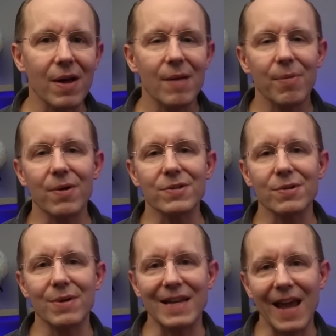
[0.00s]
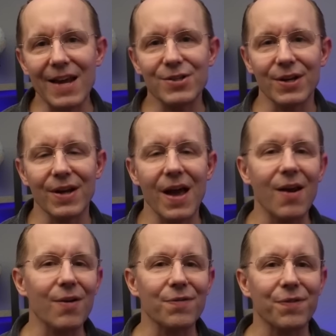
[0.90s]
but also engaging and
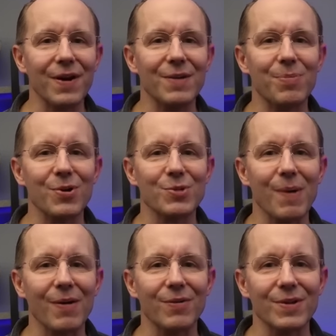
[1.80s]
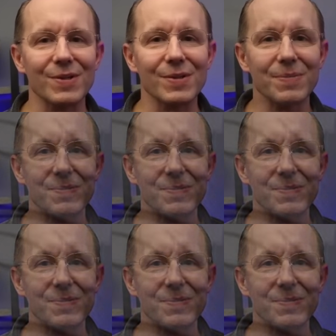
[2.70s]
unafraid to push boundaries.